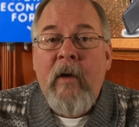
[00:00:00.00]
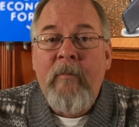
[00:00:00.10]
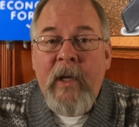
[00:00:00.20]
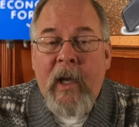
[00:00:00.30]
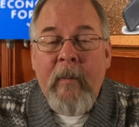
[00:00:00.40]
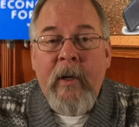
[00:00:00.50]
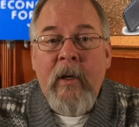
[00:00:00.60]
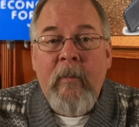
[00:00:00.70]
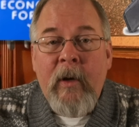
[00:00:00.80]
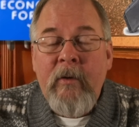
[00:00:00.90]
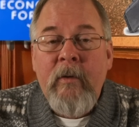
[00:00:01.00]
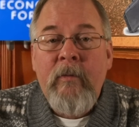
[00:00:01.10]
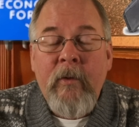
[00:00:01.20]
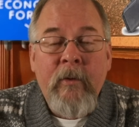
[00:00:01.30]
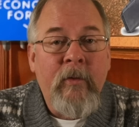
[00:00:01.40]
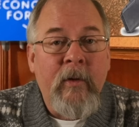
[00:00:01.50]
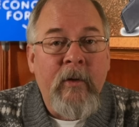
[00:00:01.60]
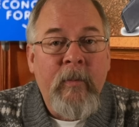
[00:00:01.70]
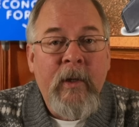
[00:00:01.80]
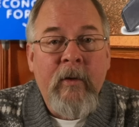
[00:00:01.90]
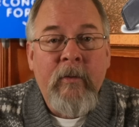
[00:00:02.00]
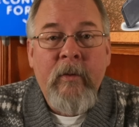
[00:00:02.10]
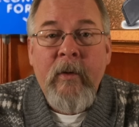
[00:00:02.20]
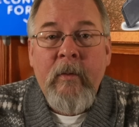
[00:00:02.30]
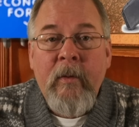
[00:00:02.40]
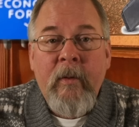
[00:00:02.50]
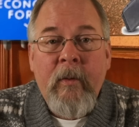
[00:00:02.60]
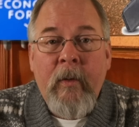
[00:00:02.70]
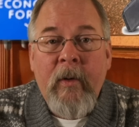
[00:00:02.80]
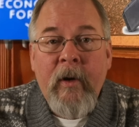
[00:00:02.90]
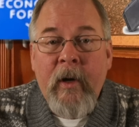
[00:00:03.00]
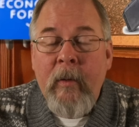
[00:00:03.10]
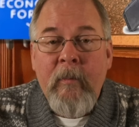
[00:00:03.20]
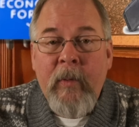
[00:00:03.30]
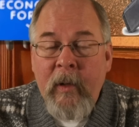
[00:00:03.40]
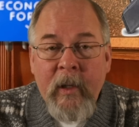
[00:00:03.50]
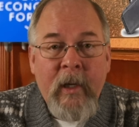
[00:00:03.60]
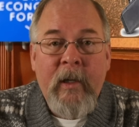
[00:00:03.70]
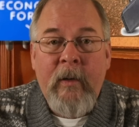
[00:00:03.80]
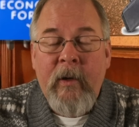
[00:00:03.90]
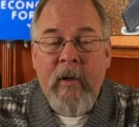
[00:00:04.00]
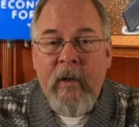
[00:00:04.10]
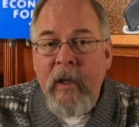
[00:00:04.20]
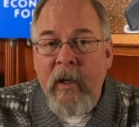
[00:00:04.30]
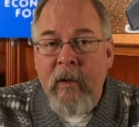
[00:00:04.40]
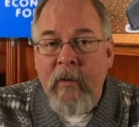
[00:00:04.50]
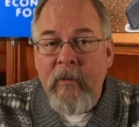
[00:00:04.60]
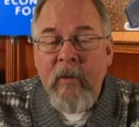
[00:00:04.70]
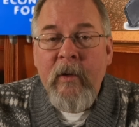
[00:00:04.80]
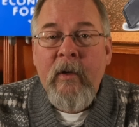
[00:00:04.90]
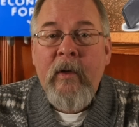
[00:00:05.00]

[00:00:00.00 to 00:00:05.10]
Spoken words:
of becoming a bunch of socialists because of their completely ridiculous